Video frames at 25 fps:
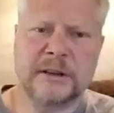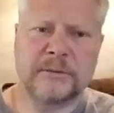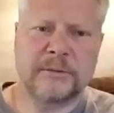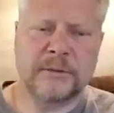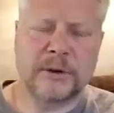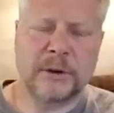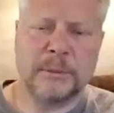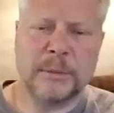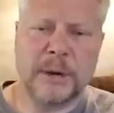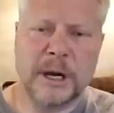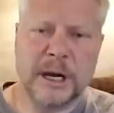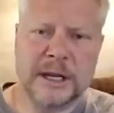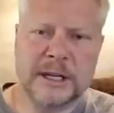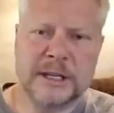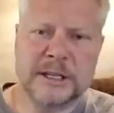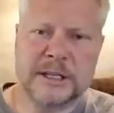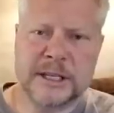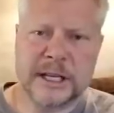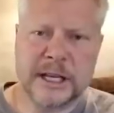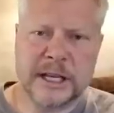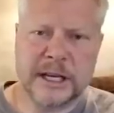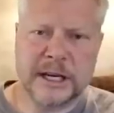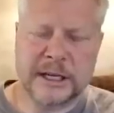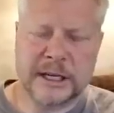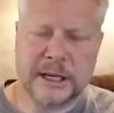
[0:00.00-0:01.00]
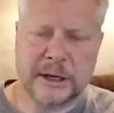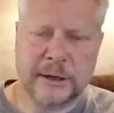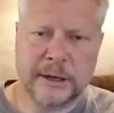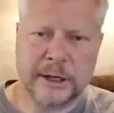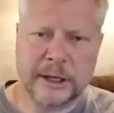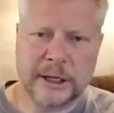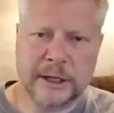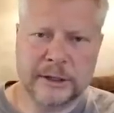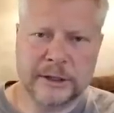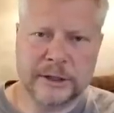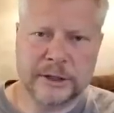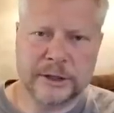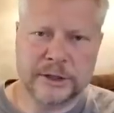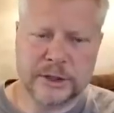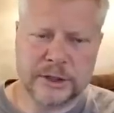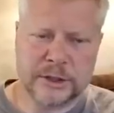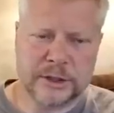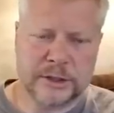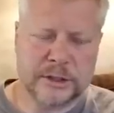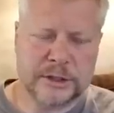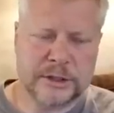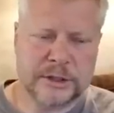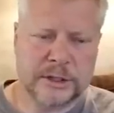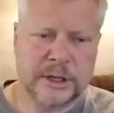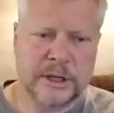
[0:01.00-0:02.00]
from unsanitary
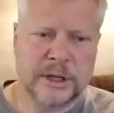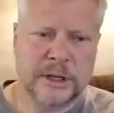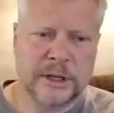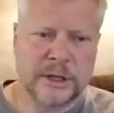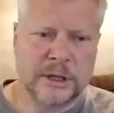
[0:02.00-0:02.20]
conditions.